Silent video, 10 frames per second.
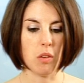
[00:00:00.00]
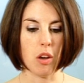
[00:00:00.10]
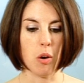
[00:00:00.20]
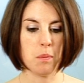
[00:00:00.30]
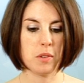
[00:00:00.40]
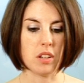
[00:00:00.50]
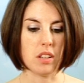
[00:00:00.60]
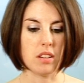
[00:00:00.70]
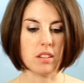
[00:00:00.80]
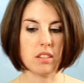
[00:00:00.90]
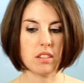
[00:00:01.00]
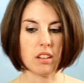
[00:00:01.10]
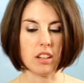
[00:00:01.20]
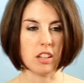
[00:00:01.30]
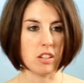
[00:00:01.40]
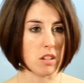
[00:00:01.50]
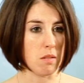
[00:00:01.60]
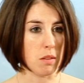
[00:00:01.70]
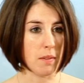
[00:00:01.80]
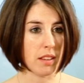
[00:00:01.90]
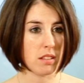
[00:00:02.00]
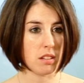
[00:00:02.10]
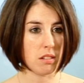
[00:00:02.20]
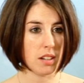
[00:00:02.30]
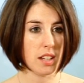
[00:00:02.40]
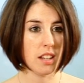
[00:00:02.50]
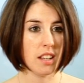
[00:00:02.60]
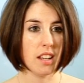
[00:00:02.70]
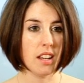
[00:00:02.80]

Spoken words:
all the options that I could do with a maths degree.